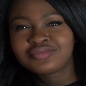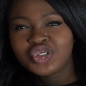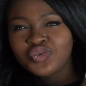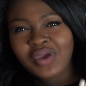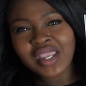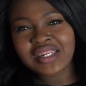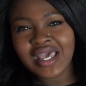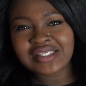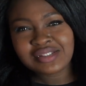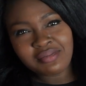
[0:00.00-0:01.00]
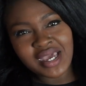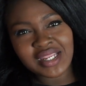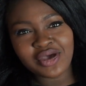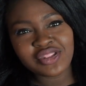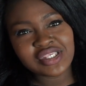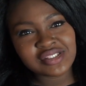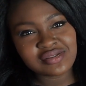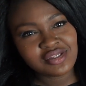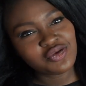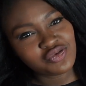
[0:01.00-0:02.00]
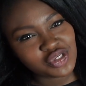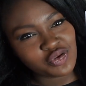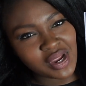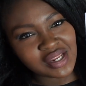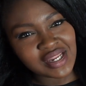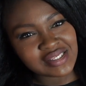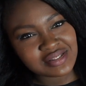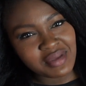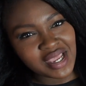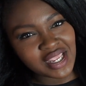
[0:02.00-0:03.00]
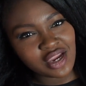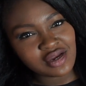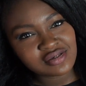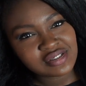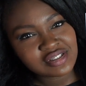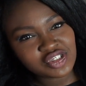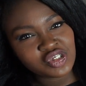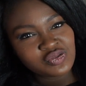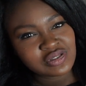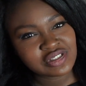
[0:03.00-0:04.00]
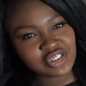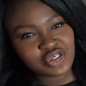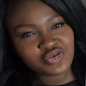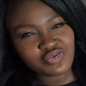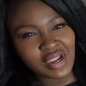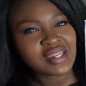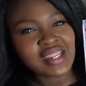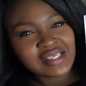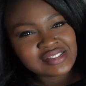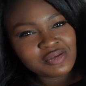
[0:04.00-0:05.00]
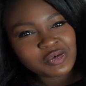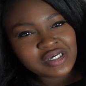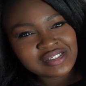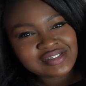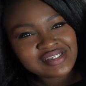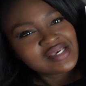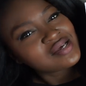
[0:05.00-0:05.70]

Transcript: do you recognize somebody on this? Do you do you recognize somebody here? Do you do you recognize someone?